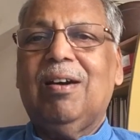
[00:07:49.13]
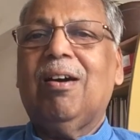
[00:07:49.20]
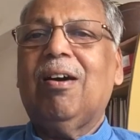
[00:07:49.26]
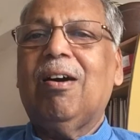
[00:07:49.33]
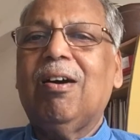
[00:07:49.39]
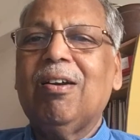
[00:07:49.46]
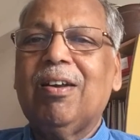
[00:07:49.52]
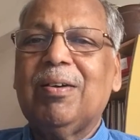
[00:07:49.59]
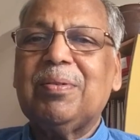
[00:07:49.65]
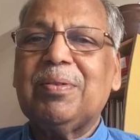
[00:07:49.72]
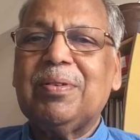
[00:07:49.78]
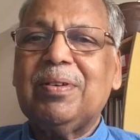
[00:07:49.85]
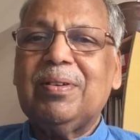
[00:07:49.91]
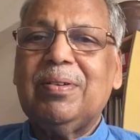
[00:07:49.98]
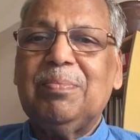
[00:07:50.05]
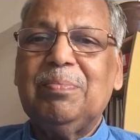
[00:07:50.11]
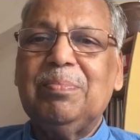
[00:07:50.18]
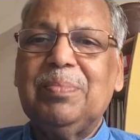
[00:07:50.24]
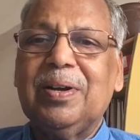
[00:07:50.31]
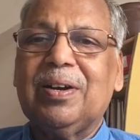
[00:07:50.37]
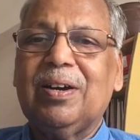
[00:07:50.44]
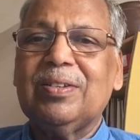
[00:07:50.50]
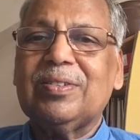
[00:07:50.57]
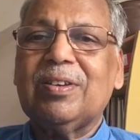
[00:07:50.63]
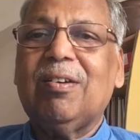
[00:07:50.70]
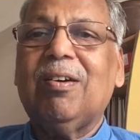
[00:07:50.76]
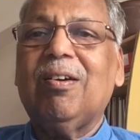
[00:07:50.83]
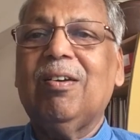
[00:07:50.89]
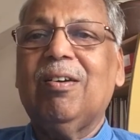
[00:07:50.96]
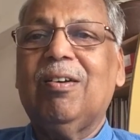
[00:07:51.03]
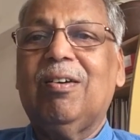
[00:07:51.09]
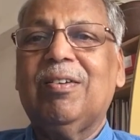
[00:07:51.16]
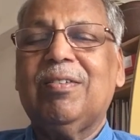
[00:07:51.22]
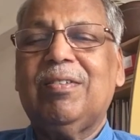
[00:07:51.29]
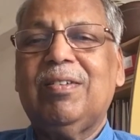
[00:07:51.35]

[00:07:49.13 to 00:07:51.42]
All are, because all are